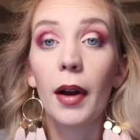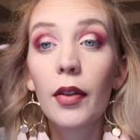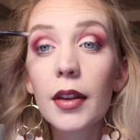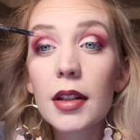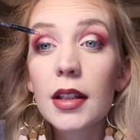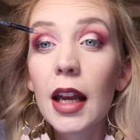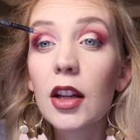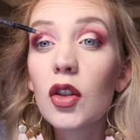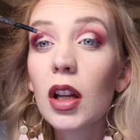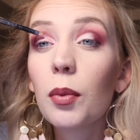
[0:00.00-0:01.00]
about this
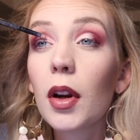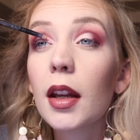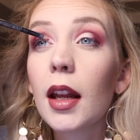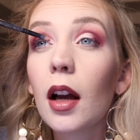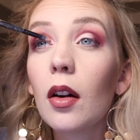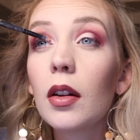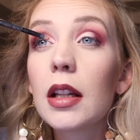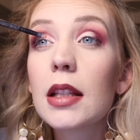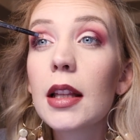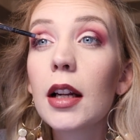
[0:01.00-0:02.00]
Daydream right now.
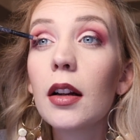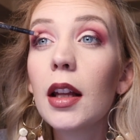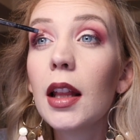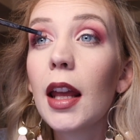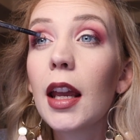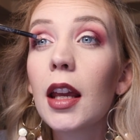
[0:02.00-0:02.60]
It's literally